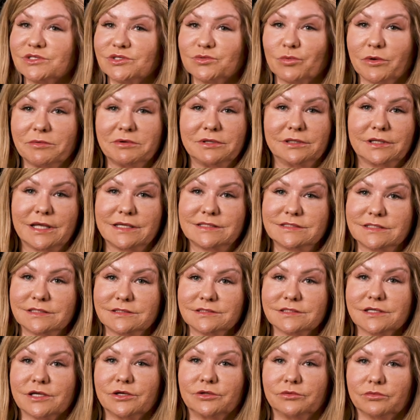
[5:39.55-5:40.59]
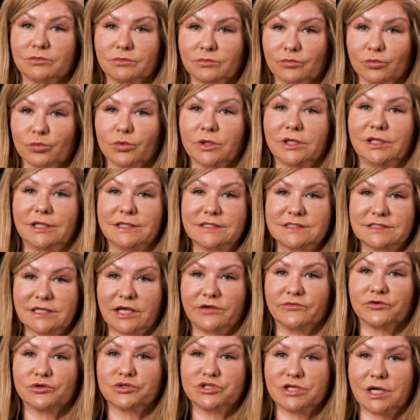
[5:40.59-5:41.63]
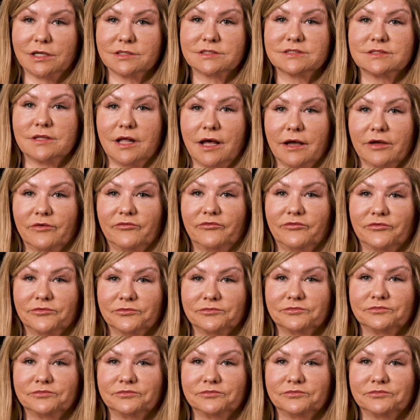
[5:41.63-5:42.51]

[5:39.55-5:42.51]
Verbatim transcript: swimming lessons could really save your child's life.